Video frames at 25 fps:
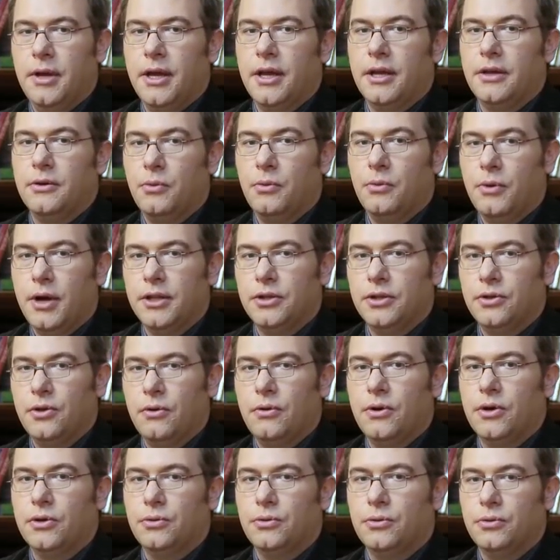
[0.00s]
and
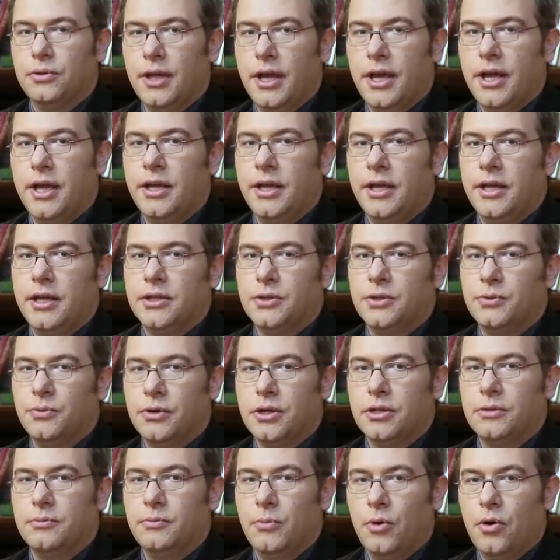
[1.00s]
$1 today is
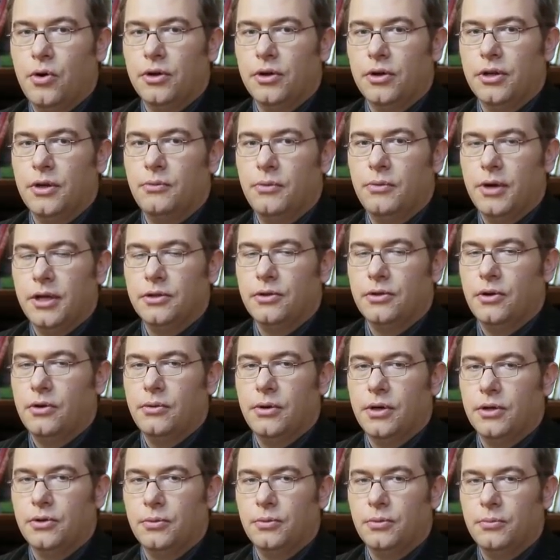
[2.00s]
worth more than
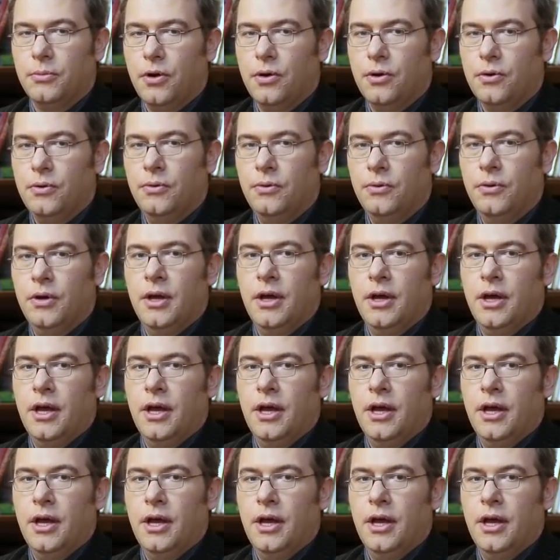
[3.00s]
$1 tomorrow.